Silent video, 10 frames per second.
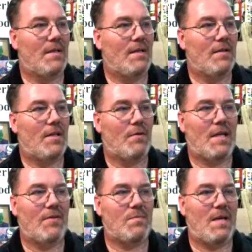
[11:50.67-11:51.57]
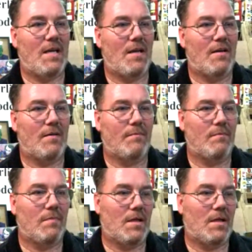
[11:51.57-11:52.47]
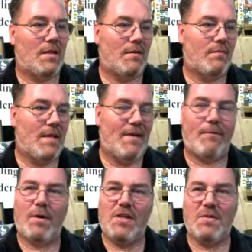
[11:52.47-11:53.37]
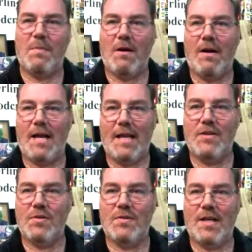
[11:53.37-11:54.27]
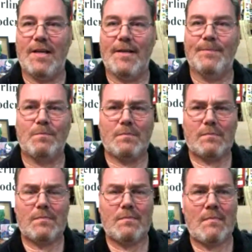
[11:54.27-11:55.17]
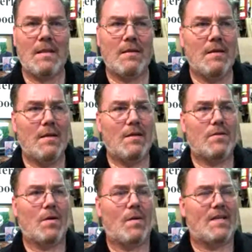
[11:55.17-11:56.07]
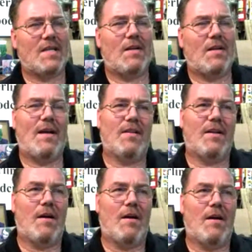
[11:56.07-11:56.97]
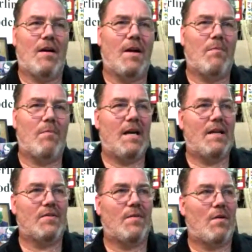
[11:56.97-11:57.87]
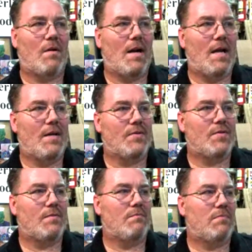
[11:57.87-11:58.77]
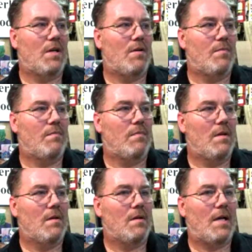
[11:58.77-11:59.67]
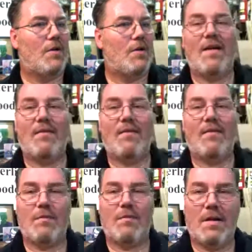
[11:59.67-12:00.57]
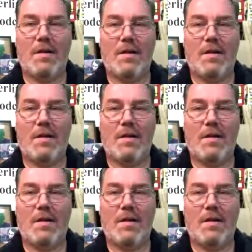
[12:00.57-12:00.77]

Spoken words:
you know, gives me that free spirit, I guess you say. So when I say I don't have nothing to offer, I don't mean it as far as, you know, I do have a decent